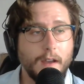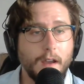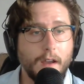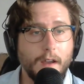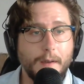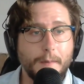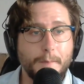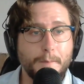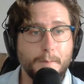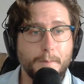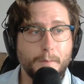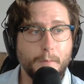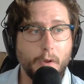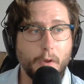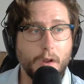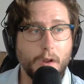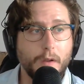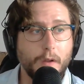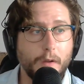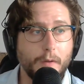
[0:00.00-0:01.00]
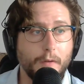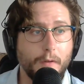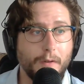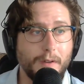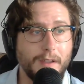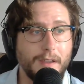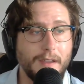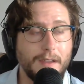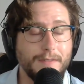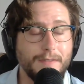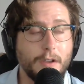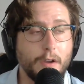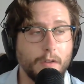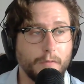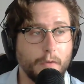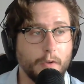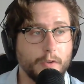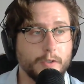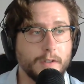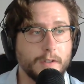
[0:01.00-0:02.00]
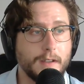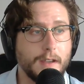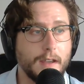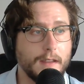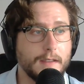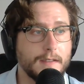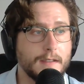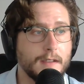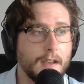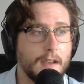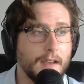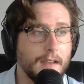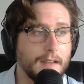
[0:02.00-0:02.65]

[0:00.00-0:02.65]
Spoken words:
EV conversion kits.